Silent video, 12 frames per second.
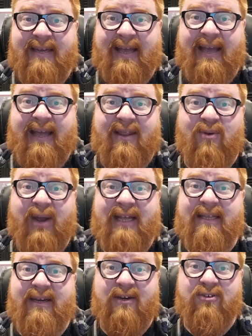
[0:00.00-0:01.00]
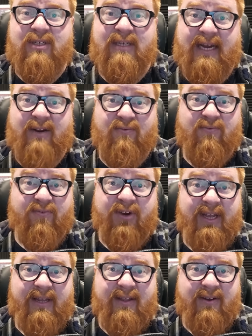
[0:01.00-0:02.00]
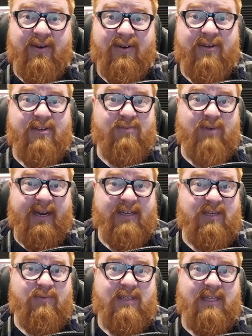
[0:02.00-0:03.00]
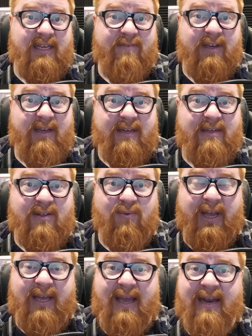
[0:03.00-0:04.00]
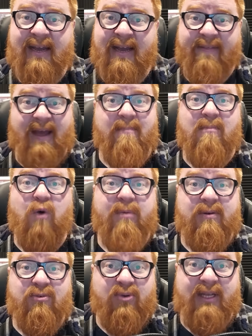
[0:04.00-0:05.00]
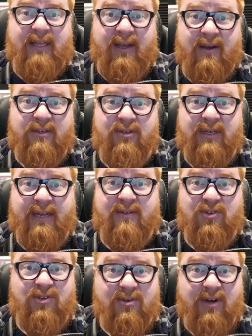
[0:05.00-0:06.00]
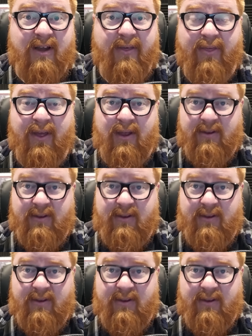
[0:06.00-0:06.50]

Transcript: and the way Liandrin kind of freed the girls right as she was leaving into the Waygate, that moment between Liandrin and Suroth,